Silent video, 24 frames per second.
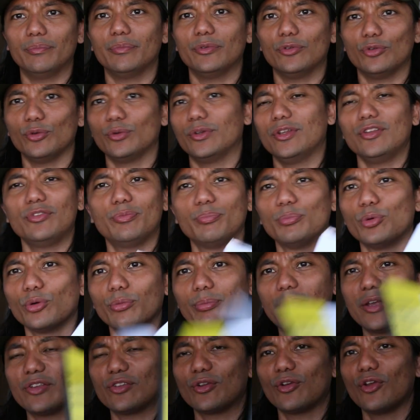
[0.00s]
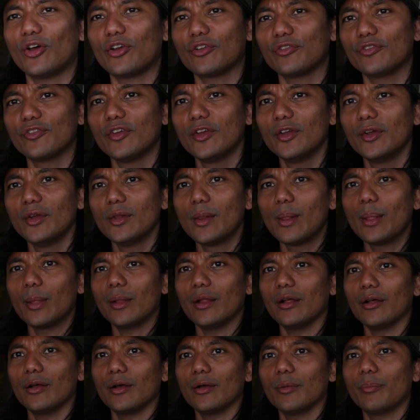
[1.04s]
so this book makes a lot of
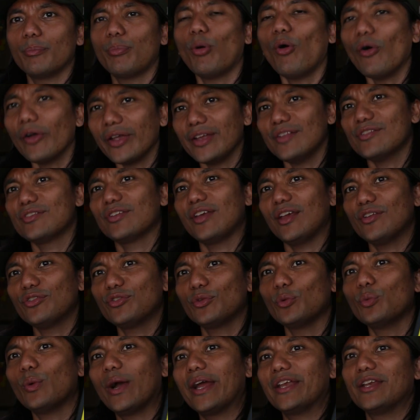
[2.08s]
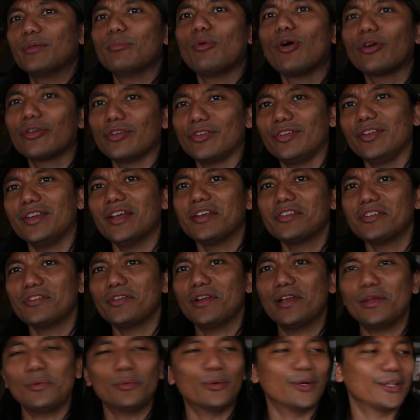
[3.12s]
points as to why democracy doesn't
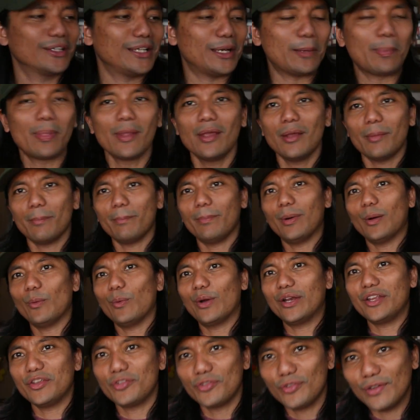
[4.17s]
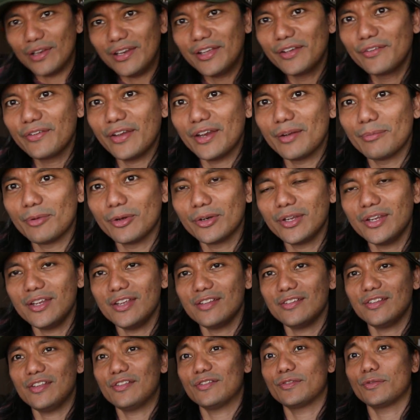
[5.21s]
really work, lah. But what is really great about it
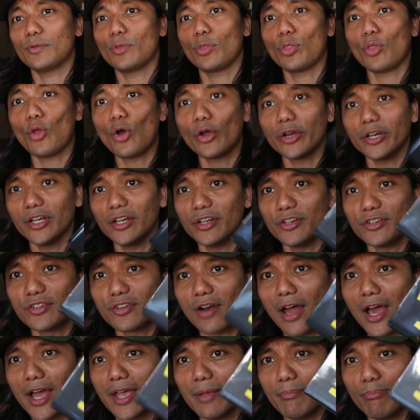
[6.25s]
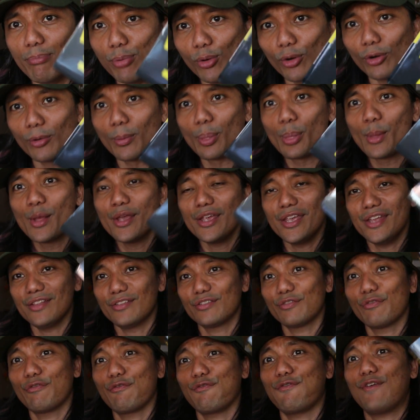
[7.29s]
is it's not a dry book.
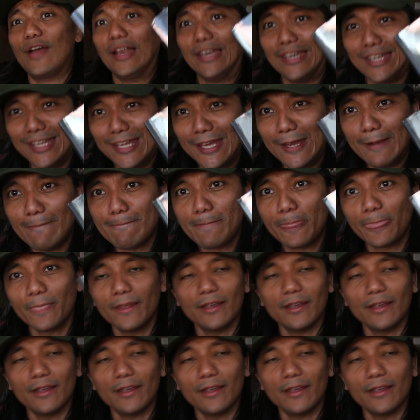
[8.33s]
It's funny.